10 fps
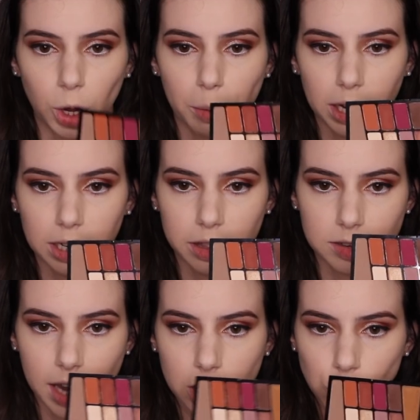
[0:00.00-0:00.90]
to go back into
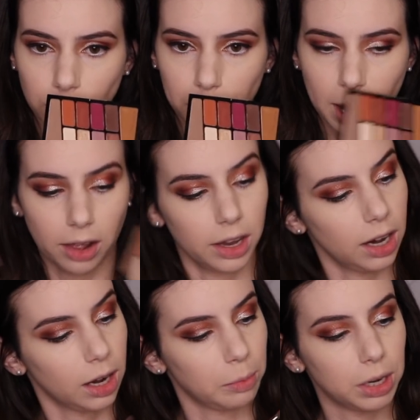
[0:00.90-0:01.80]
this eyeshadow palette
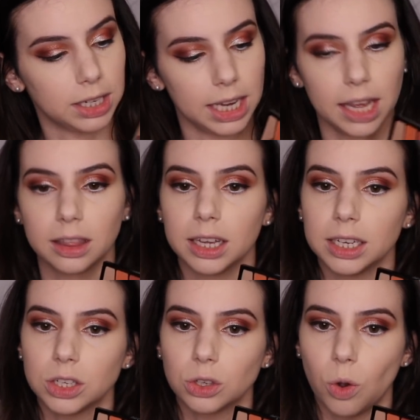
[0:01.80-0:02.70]
and I'm going to take
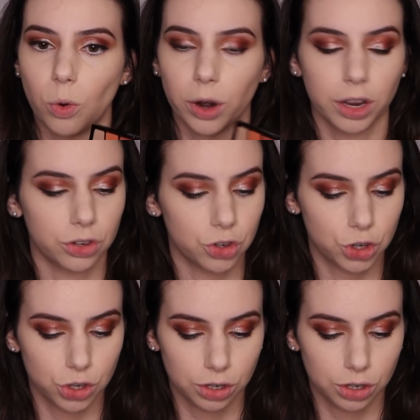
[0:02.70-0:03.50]
this orange.